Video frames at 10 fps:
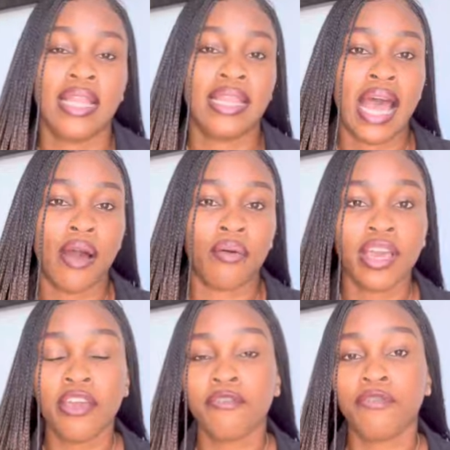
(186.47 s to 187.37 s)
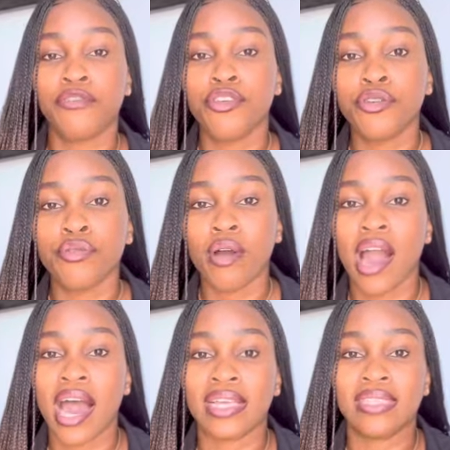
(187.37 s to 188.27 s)
Now, if you
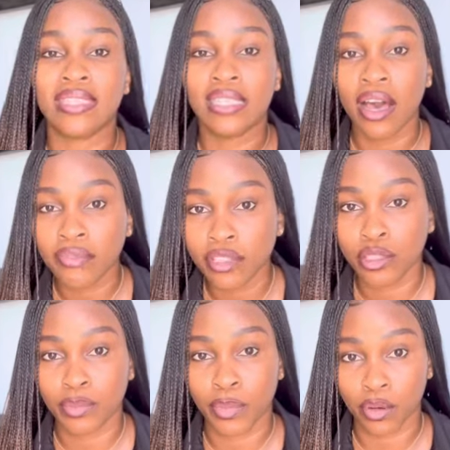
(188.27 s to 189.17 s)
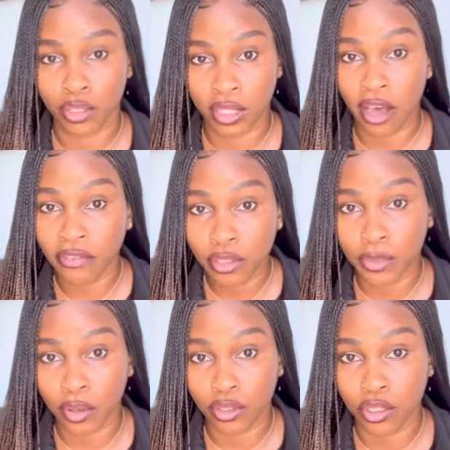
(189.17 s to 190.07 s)
are
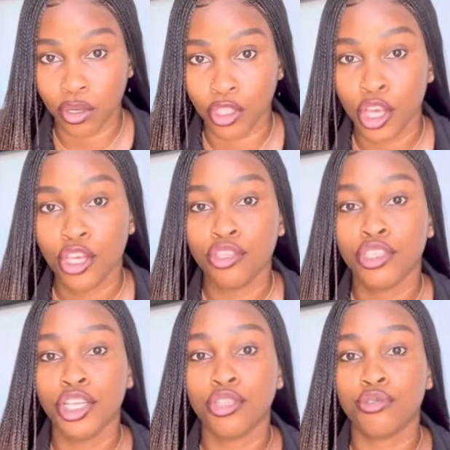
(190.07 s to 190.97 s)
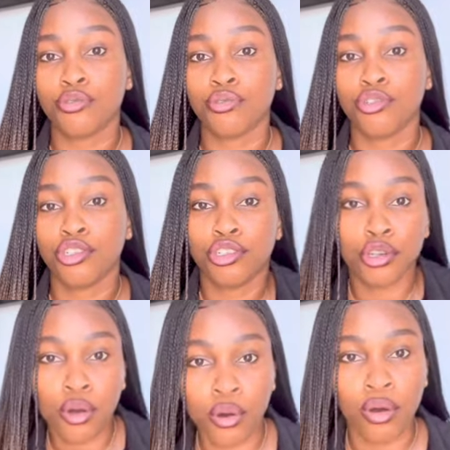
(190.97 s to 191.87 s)
self-sponsored, you need to
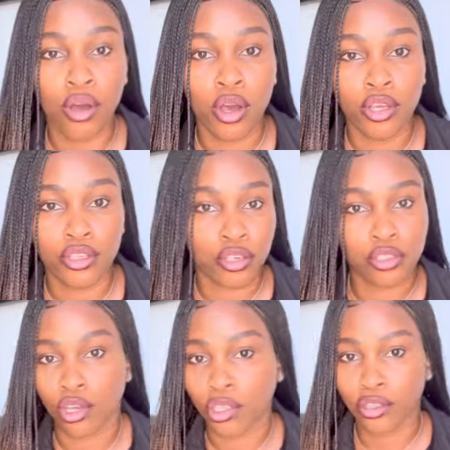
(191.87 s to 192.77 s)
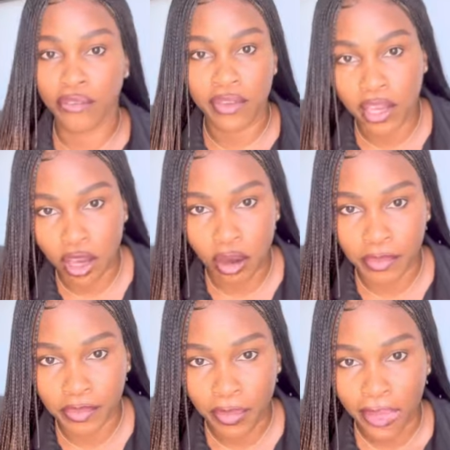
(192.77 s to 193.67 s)
show your source of income.